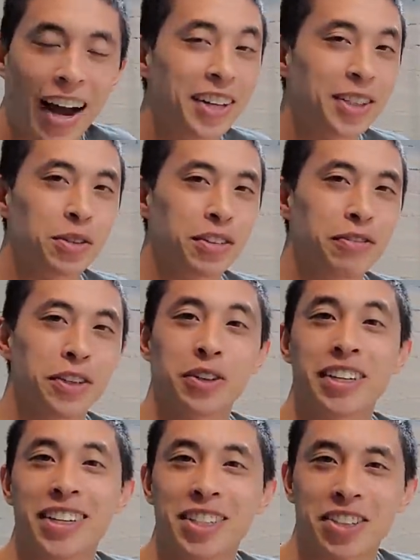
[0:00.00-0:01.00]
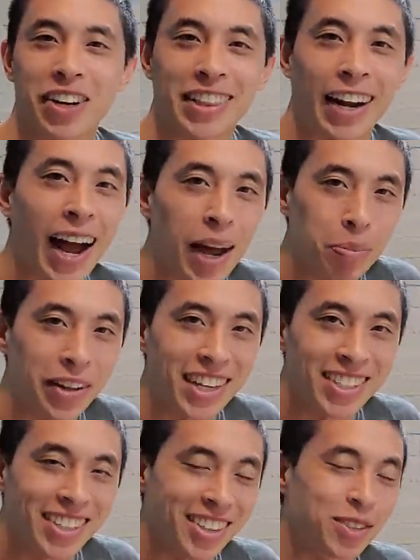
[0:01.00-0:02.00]
I need to reveal the Easter egg that I
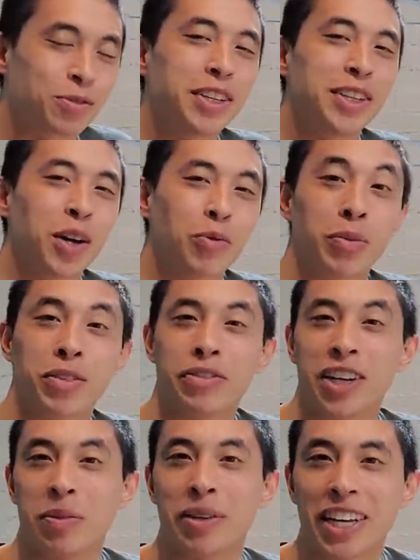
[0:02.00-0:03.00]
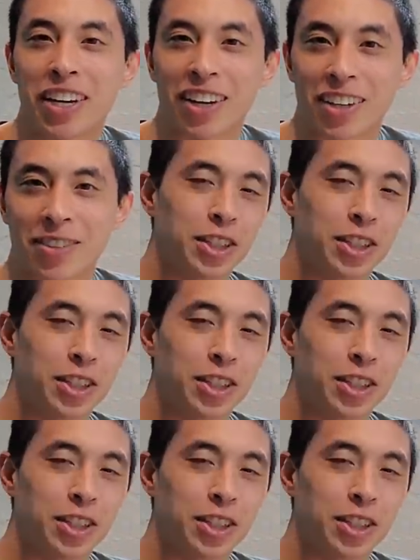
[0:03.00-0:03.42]
planted in this video from the very beginning.